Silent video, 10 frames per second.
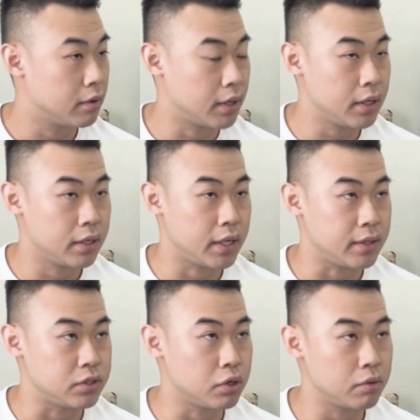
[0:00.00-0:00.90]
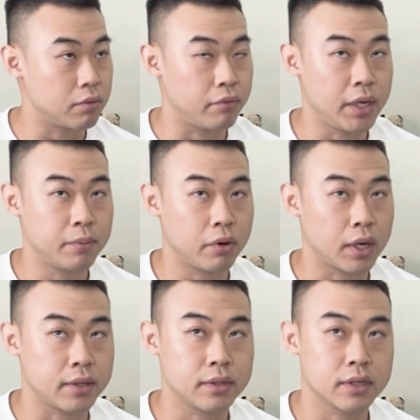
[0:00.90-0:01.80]
Right? They joke way
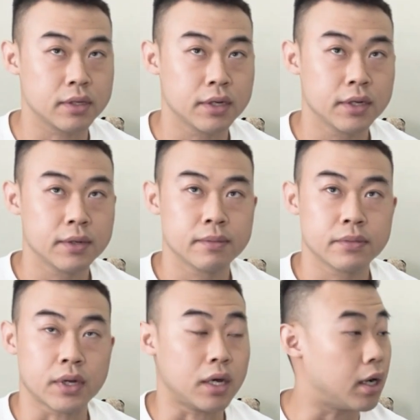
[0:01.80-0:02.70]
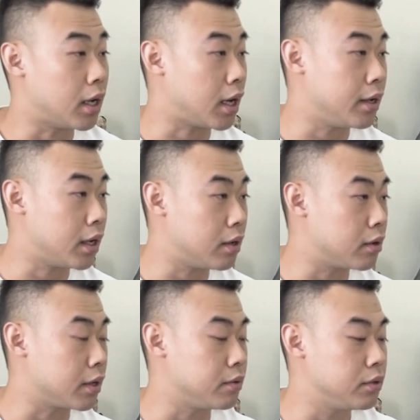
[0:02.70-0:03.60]
more.
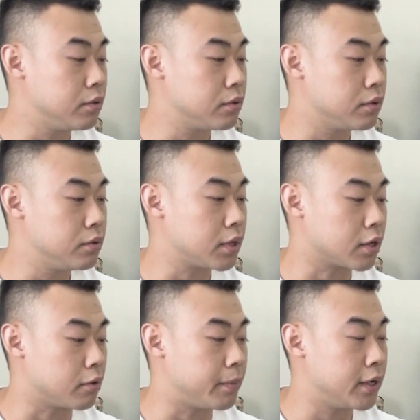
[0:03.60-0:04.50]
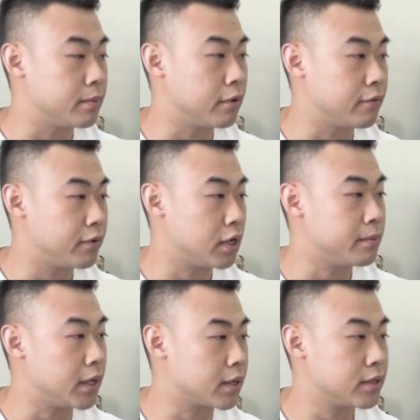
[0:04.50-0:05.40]
Okay. You can compare to both
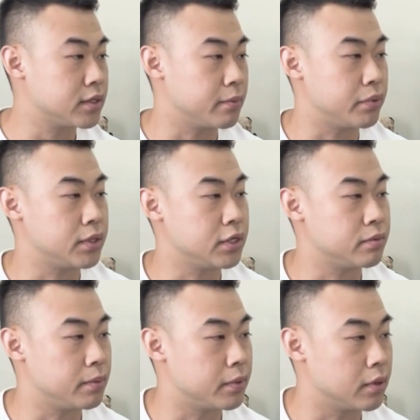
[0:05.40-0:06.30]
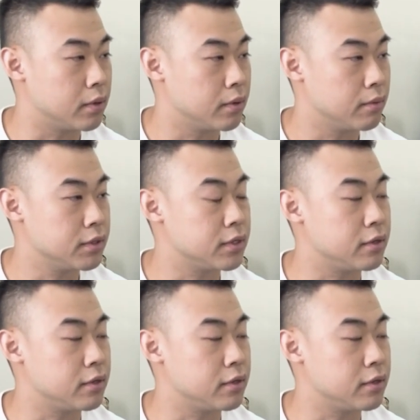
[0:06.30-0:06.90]
Americans and British people. What's the